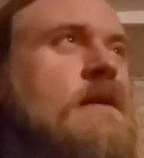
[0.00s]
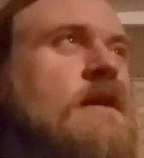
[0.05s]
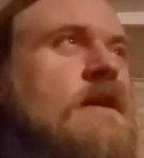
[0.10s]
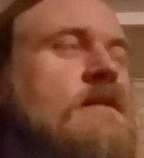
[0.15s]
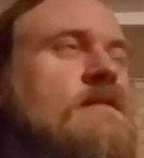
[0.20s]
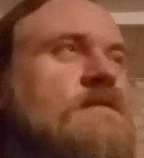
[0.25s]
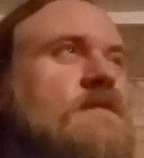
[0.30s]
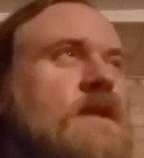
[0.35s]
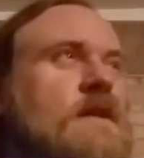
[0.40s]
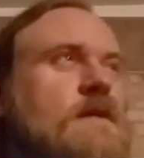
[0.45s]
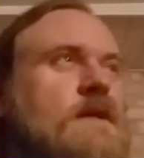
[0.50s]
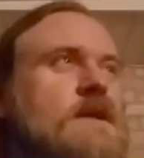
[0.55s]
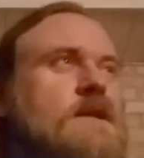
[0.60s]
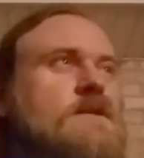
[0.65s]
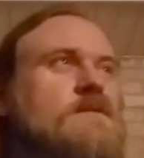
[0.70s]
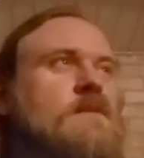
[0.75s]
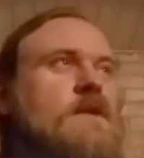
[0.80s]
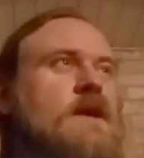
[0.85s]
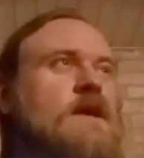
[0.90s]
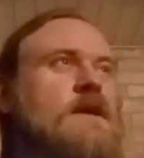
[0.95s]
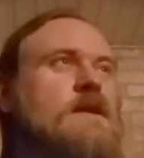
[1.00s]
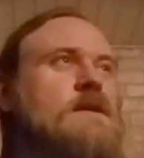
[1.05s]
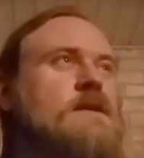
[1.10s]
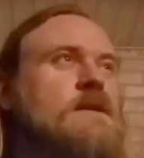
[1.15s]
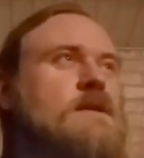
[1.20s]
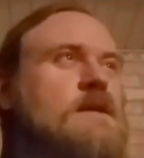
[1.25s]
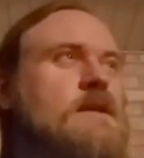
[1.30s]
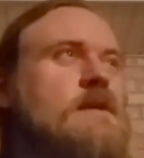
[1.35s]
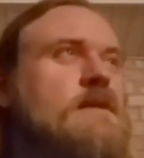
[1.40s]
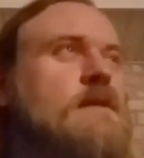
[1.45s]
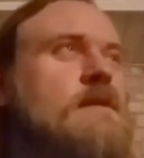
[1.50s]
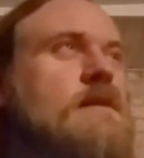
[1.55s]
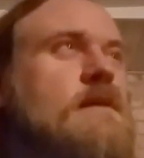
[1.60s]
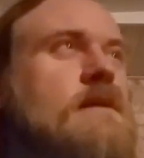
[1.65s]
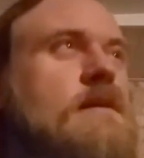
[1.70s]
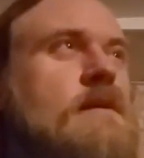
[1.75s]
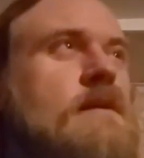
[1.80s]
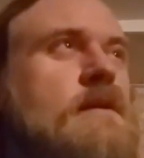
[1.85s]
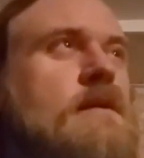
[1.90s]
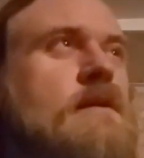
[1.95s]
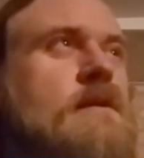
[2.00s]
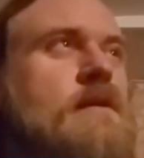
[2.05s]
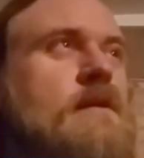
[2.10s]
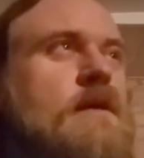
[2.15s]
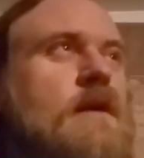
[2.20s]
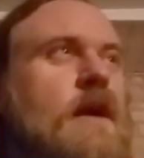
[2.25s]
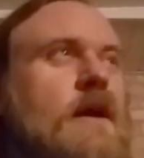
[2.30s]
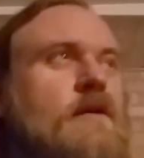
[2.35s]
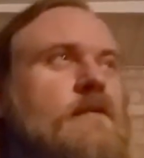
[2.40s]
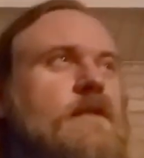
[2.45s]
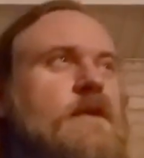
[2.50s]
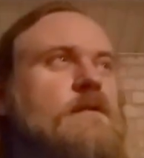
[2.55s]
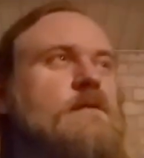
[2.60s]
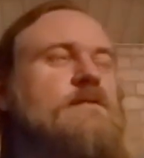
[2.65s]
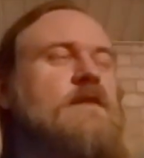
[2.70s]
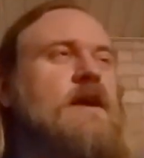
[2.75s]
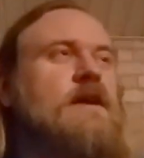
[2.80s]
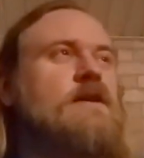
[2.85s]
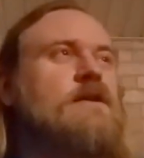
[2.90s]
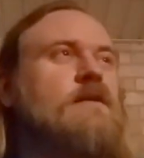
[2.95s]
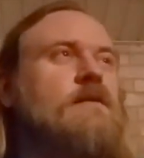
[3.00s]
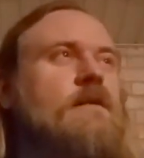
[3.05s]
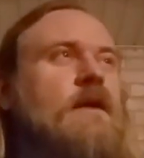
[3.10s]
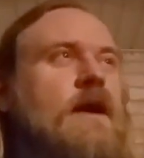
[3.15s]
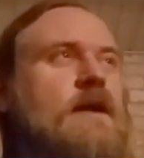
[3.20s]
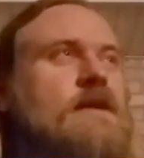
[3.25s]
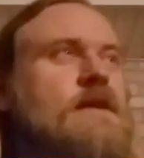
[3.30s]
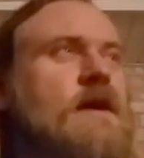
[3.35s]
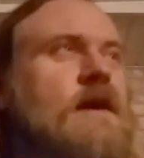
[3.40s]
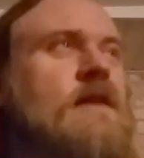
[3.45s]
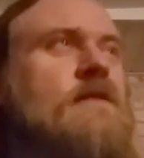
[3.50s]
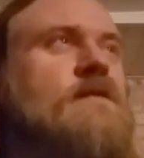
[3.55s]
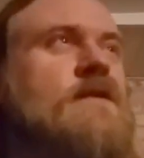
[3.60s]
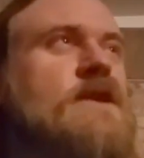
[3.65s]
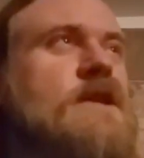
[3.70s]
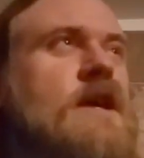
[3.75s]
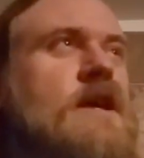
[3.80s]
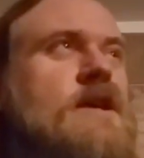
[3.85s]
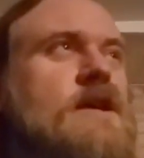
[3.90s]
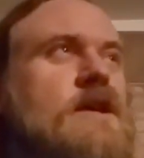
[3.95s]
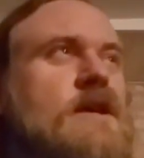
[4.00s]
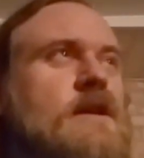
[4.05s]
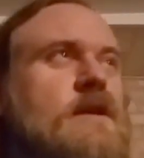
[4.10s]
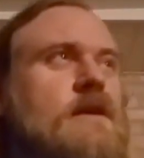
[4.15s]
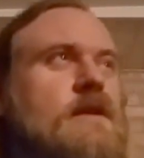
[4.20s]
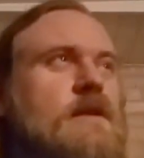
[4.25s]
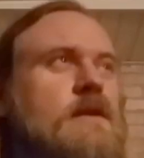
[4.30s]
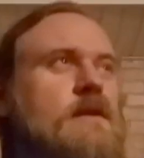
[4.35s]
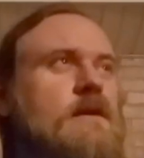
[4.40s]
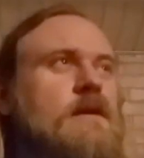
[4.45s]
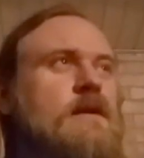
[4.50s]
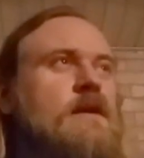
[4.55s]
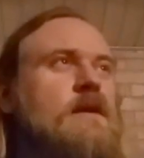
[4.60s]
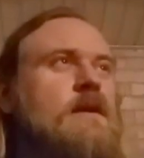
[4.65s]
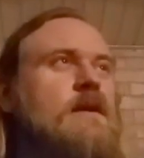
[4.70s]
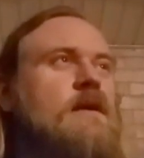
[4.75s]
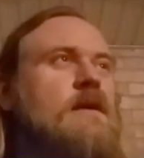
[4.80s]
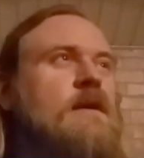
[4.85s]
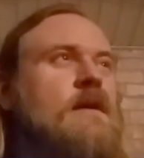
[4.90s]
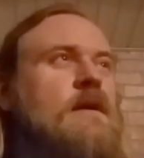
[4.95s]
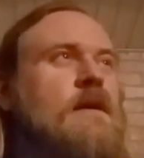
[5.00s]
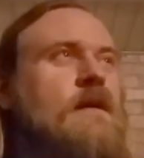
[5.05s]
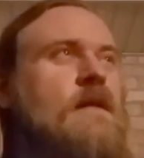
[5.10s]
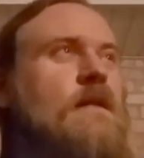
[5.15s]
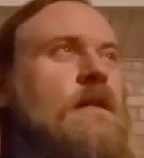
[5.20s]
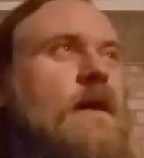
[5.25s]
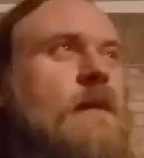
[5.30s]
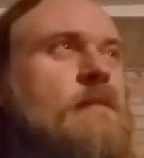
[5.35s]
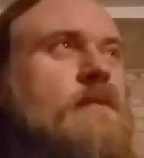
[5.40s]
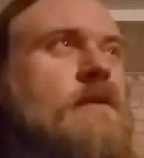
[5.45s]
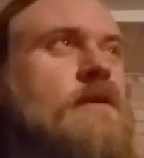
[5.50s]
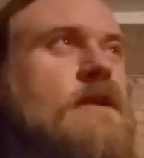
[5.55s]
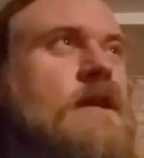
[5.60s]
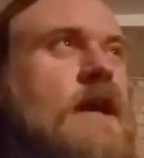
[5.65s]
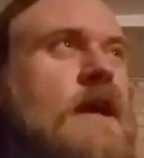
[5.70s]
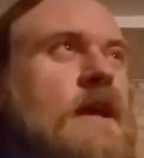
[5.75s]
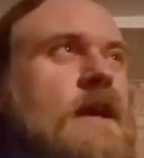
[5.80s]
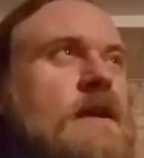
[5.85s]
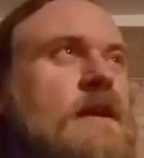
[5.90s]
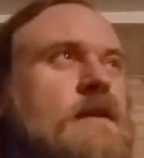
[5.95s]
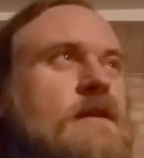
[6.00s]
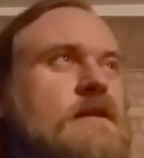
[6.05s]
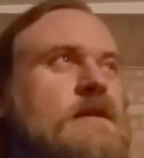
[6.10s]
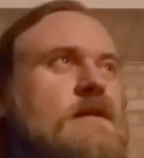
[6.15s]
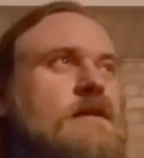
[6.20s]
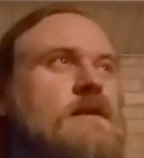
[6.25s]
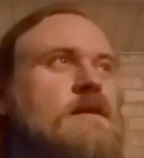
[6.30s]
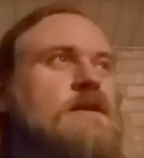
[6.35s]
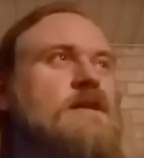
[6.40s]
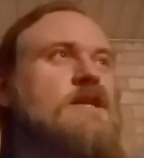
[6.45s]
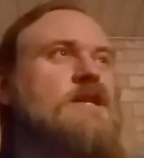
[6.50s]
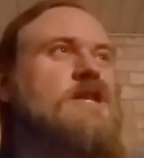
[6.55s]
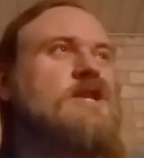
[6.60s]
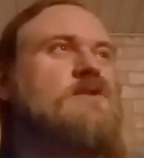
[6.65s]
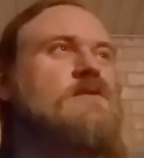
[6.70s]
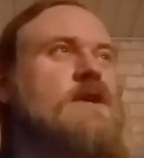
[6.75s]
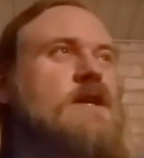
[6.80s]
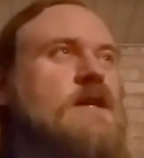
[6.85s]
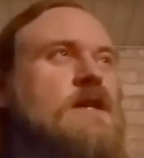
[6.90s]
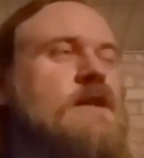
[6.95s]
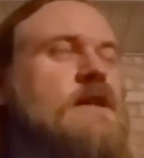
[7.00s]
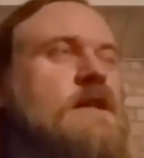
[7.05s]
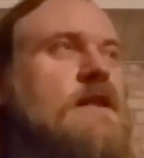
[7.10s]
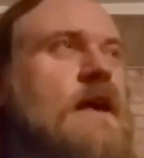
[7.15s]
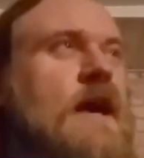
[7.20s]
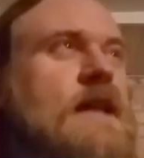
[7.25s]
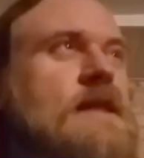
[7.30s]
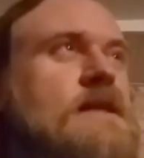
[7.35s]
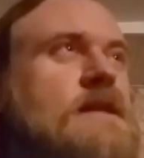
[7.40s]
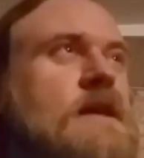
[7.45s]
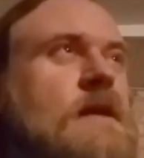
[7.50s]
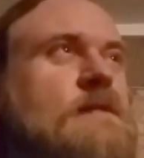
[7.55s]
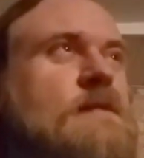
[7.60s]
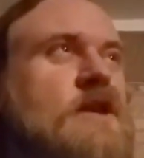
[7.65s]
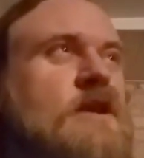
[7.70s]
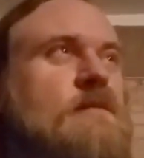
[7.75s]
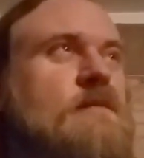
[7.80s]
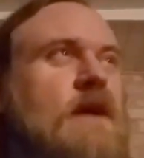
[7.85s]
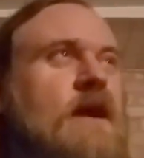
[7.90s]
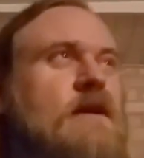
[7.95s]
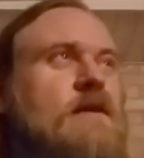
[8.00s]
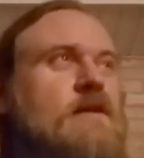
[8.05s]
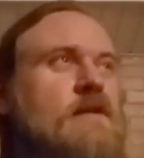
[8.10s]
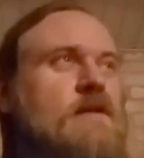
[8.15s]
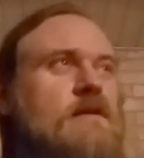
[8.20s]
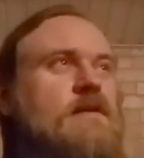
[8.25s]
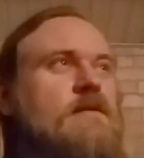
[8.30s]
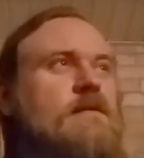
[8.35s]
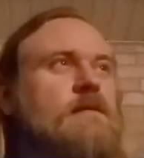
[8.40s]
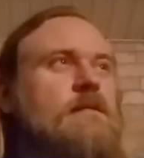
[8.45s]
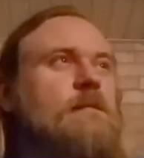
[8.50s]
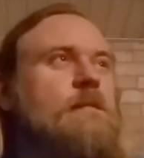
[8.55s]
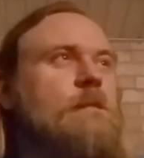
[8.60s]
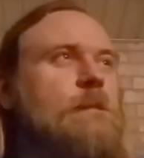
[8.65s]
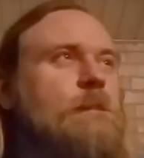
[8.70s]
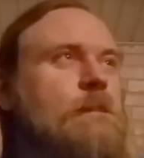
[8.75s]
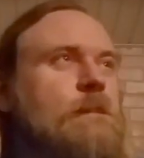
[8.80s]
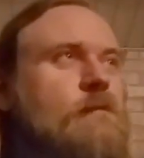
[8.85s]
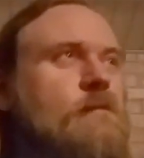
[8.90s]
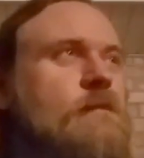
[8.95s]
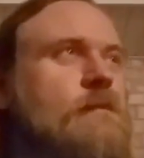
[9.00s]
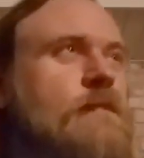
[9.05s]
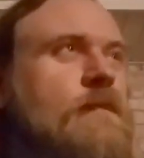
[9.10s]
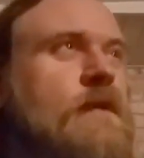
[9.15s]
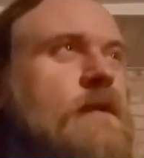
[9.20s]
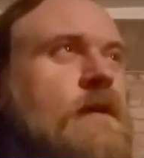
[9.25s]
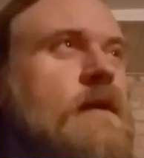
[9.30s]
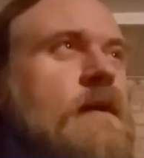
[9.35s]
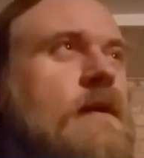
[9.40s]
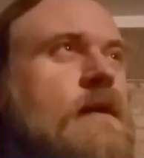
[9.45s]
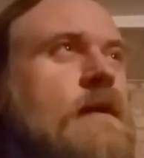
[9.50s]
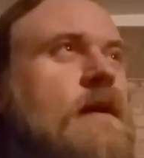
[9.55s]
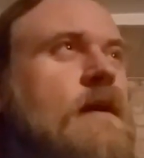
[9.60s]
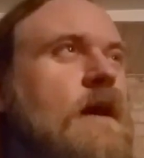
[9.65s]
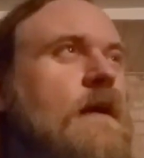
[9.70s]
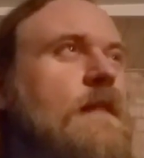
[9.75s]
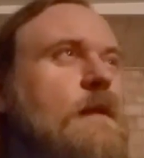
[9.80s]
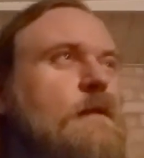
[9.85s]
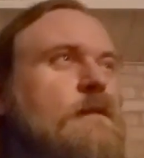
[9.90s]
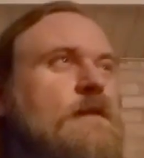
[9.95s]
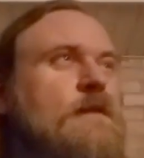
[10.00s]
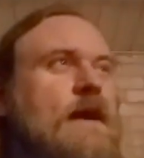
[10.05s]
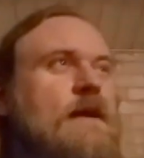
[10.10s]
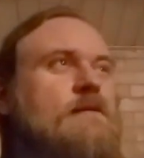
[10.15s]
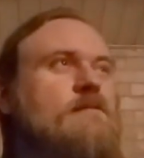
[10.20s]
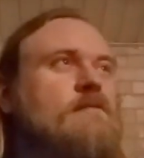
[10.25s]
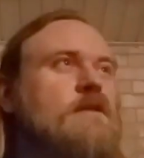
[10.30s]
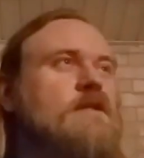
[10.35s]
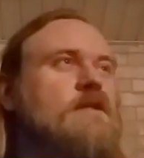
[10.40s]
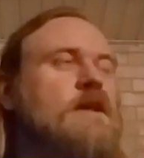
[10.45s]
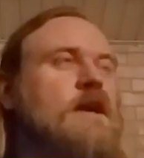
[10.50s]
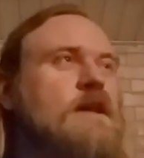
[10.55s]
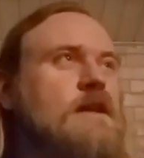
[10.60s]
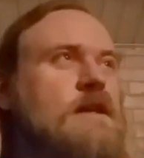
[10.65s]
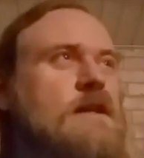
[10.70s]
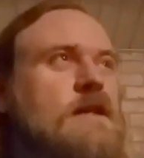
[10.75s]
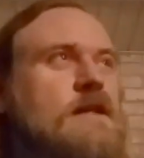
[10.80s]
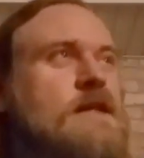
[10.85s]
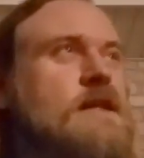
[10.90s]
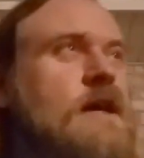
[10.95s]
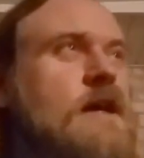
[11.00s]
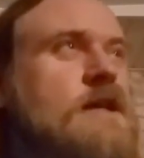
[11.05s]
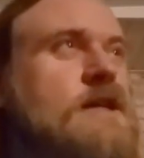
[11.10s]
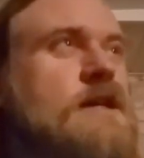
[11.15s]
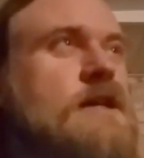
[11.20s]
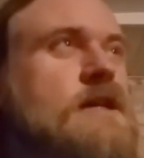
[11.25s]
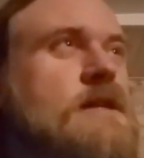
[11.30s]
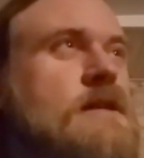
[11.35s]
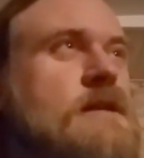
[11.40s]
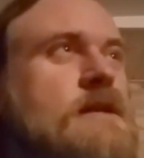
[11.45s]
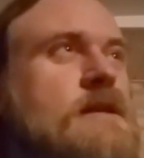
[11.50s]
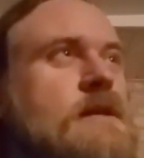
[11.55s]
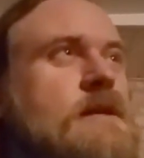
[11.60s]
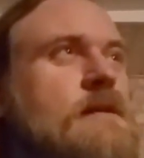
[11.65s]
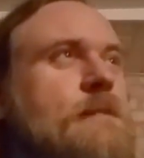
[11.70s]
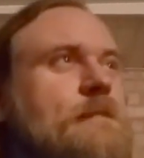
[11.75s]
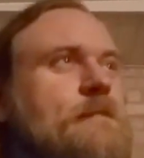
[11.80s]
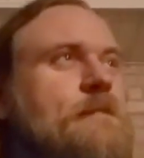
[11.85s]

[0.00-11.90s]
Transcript: in various ways. I don't think we've had a direct conversation that pertained strictly to that subject matter. I think we've had related discussions.